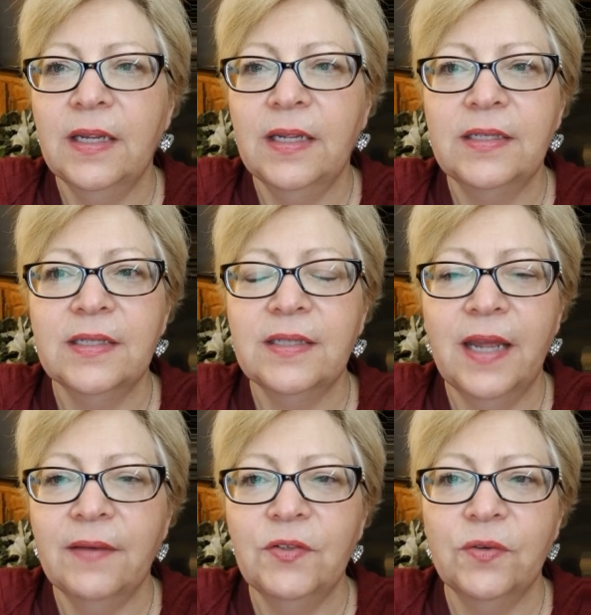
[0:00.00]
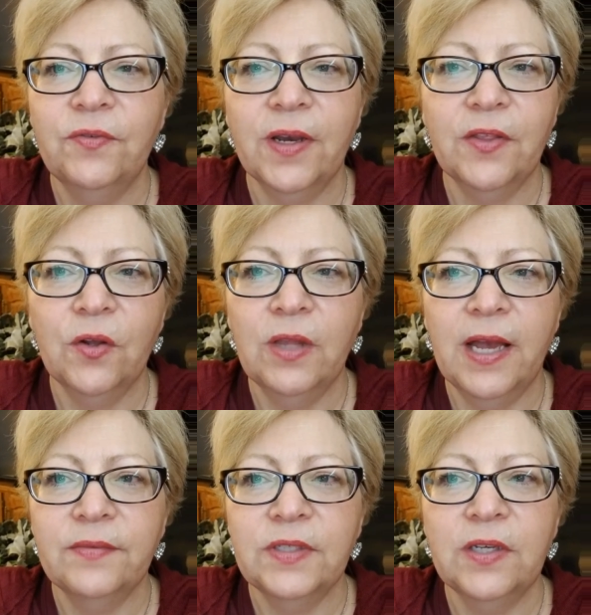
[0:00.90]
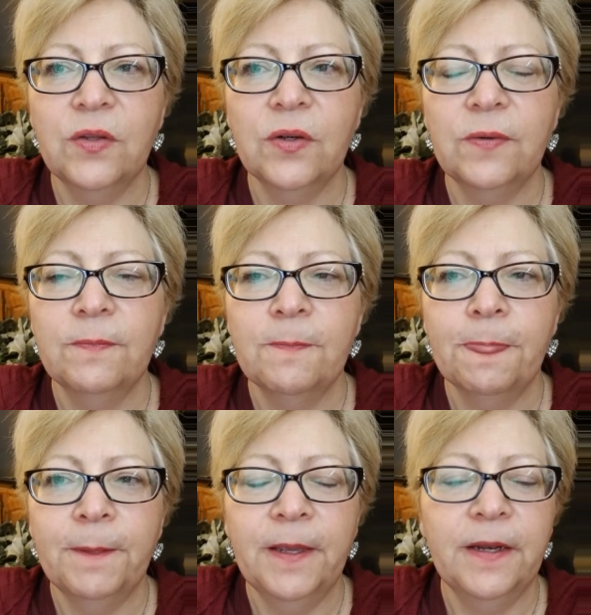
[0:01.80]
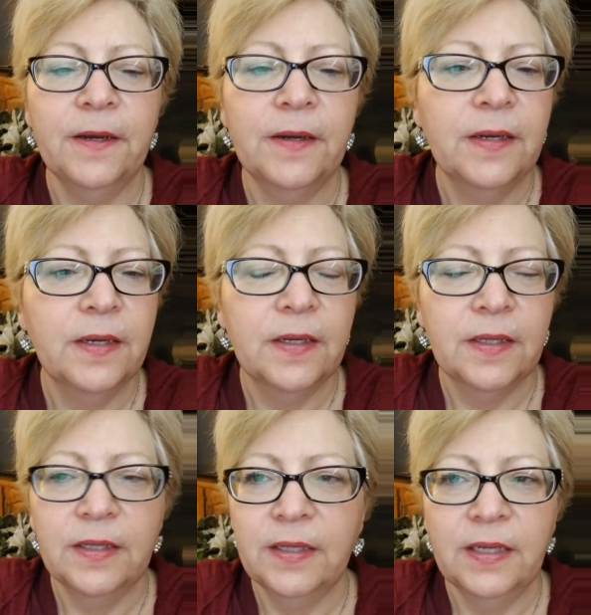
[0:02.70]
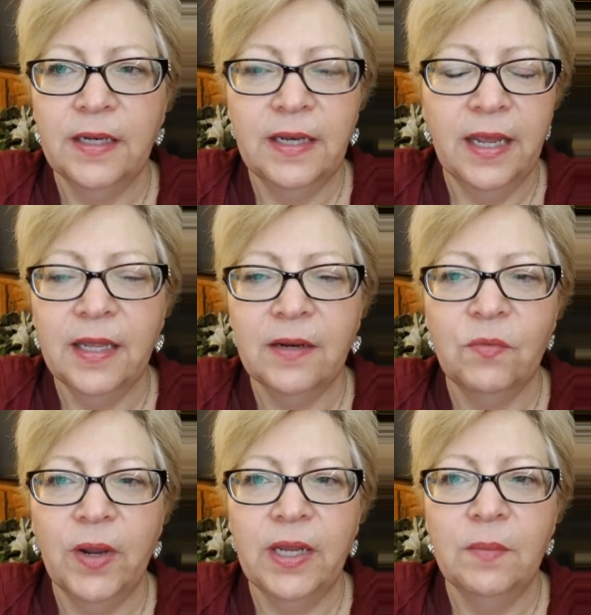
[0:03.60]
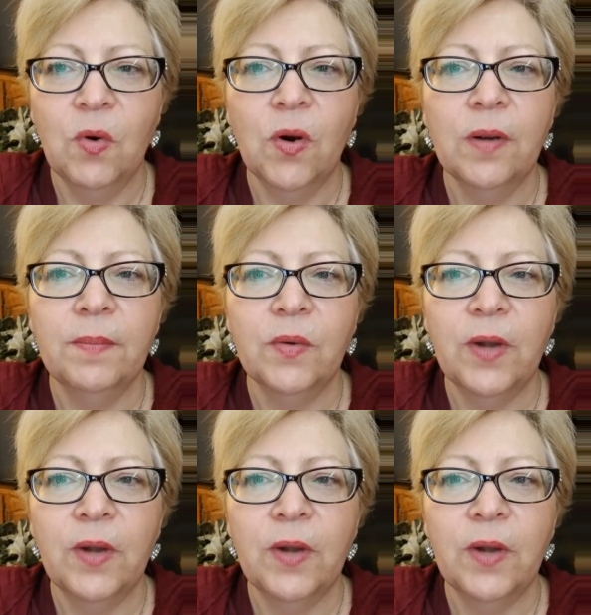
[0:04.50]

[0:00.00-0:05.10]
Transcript: it doesn't have to affect their lives either in a in a negative way anymore, but